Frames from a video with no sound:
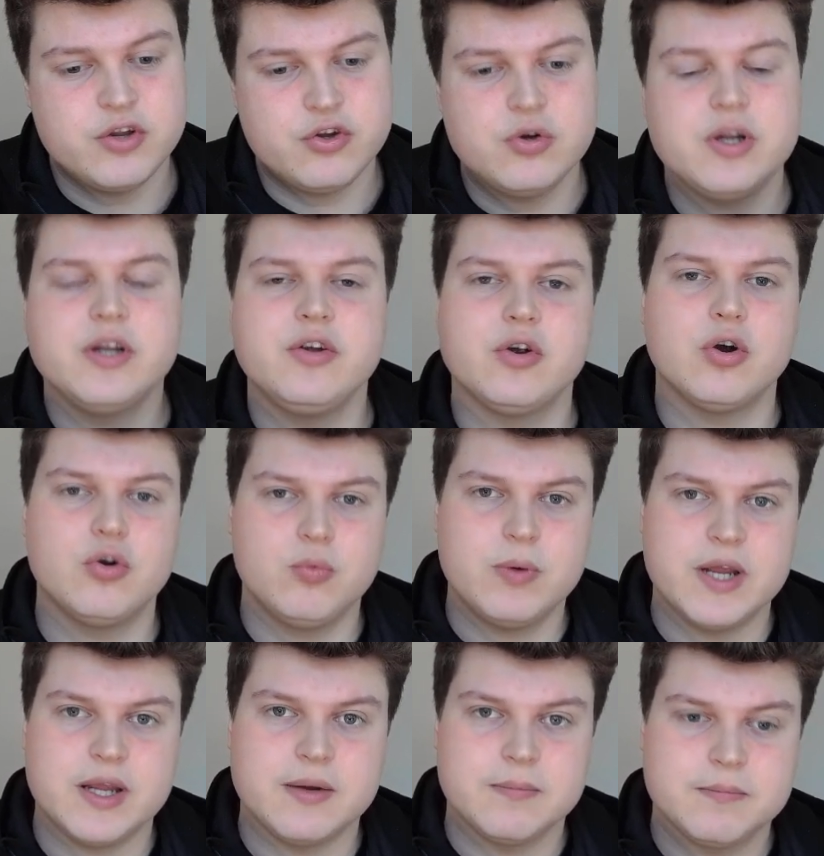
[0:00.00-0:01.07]
it in your own
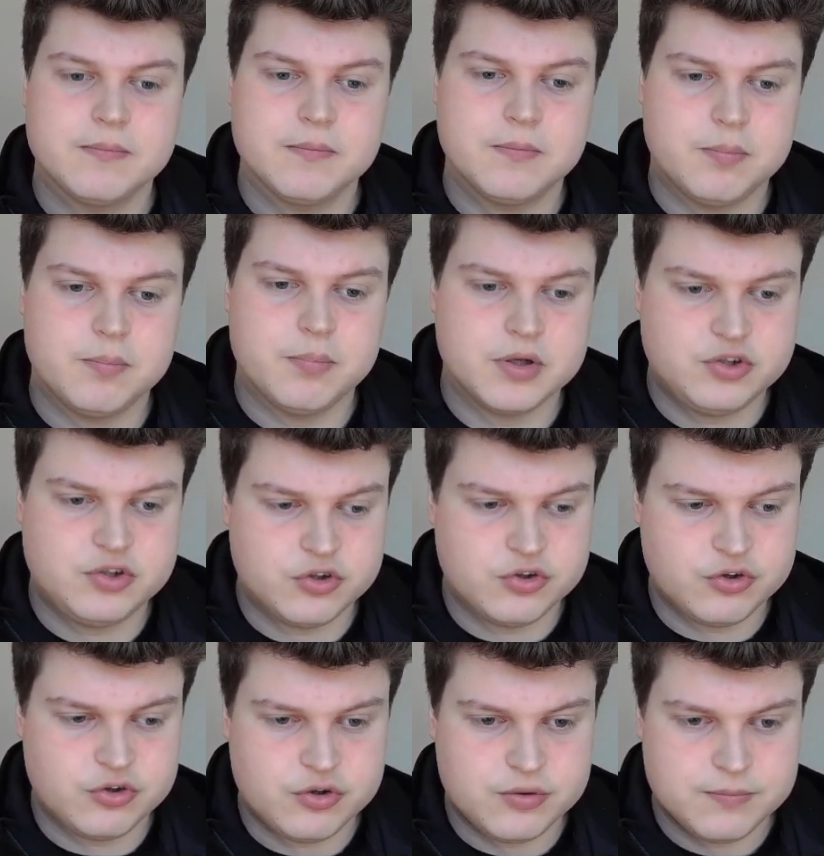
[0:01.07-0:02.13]
way, but
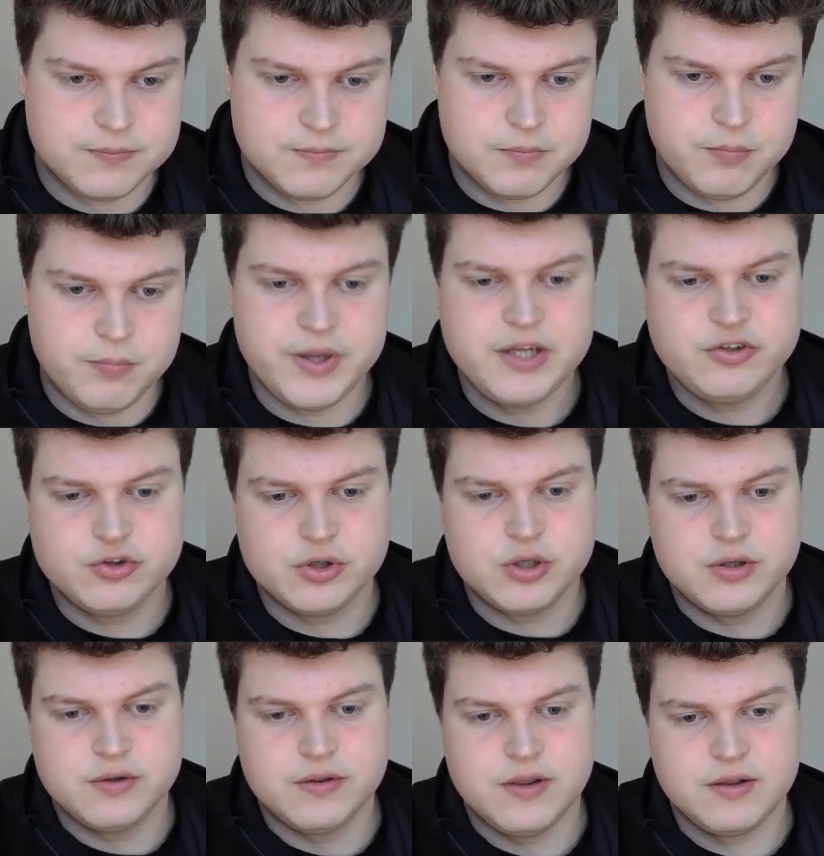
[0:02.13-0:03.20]
just make
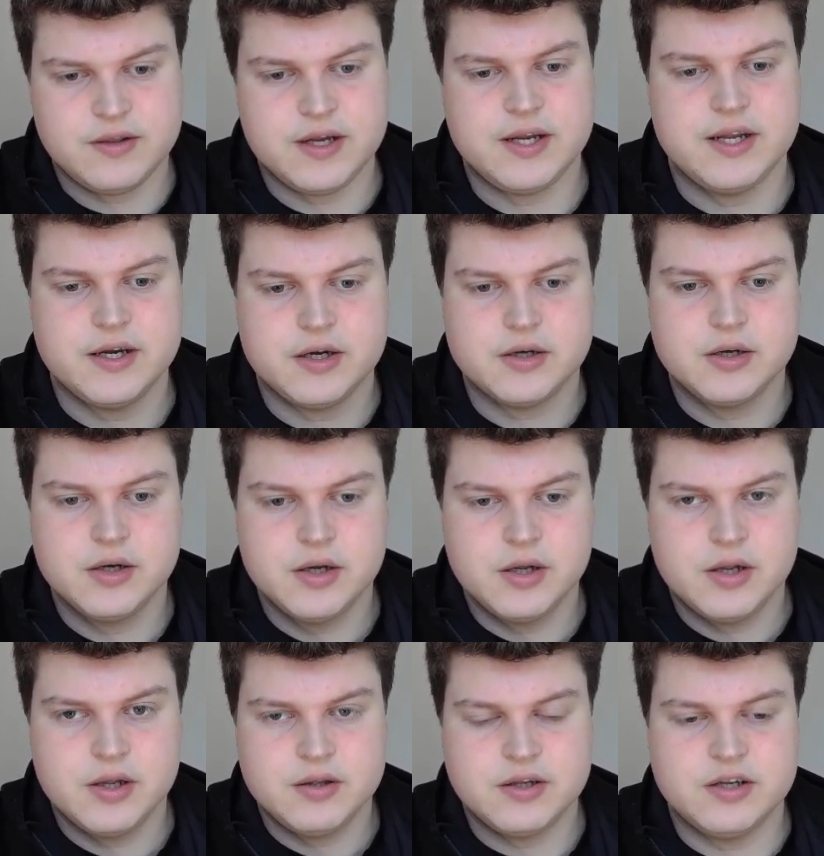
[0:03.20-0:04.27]
sure that they hear
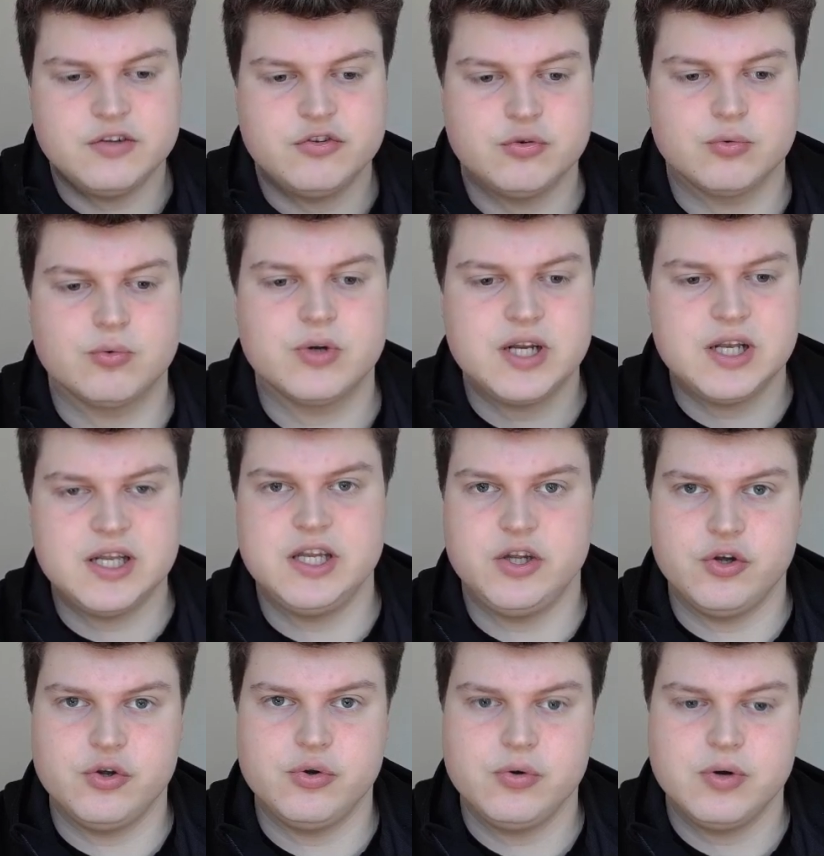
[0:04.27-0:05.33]
that it's really
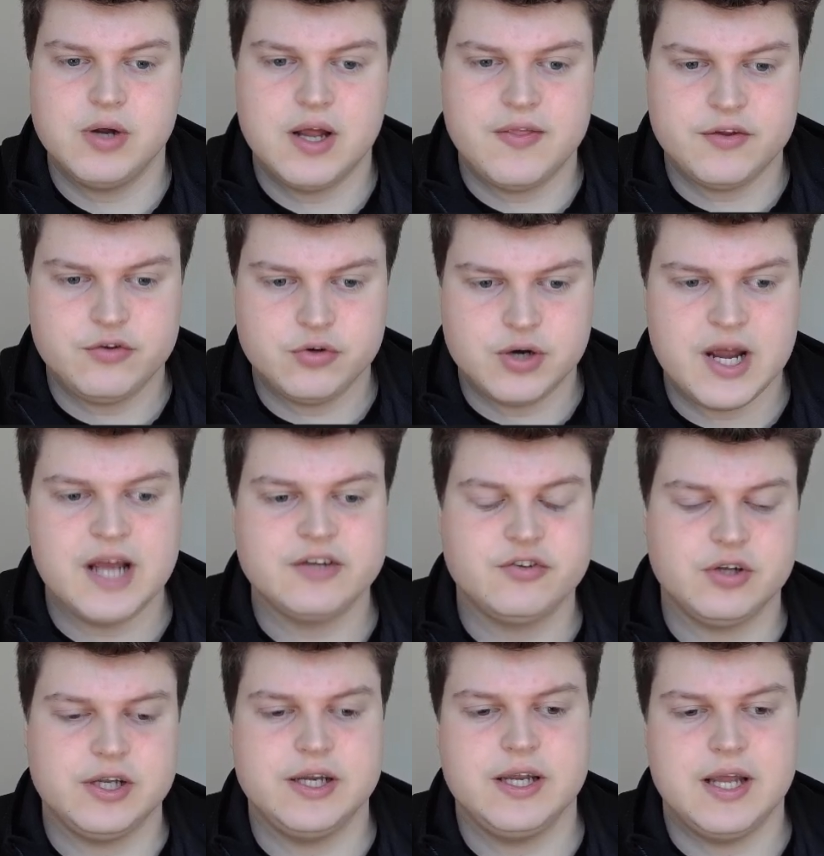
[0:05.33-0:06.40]
you and that you're
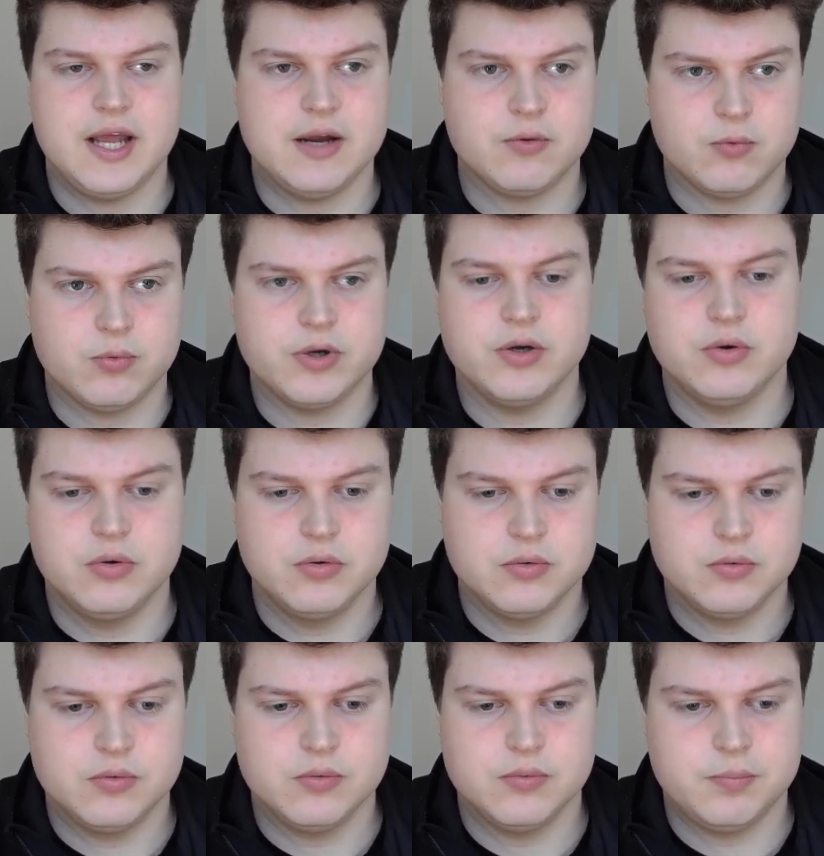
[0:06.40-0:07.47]
actually a real
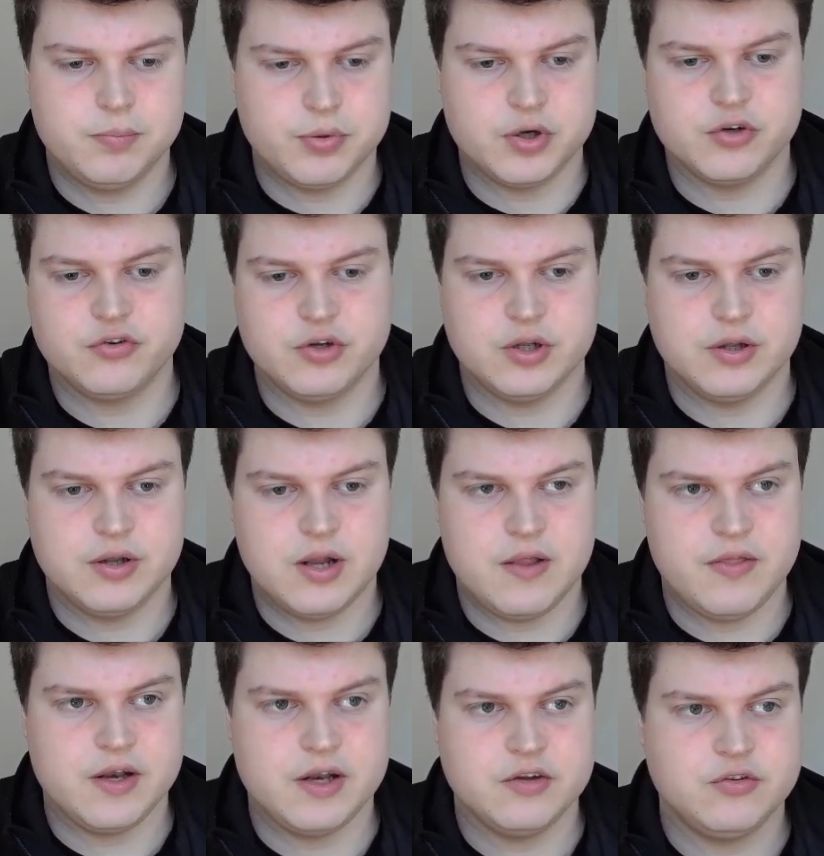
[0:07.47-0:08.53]
person
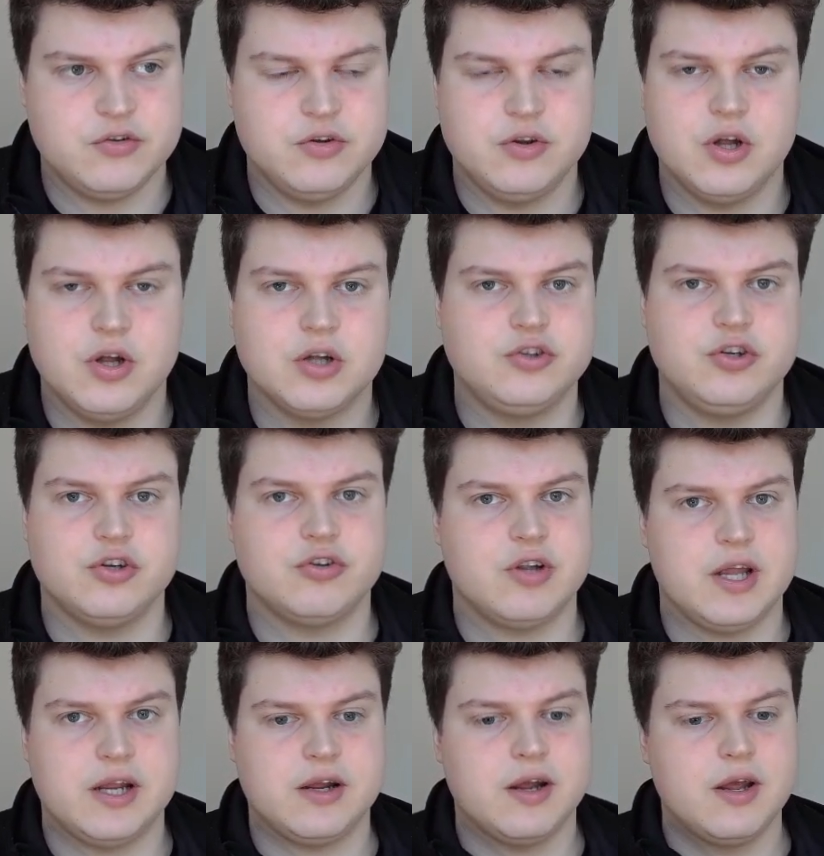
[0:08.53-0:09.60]
and that is not just like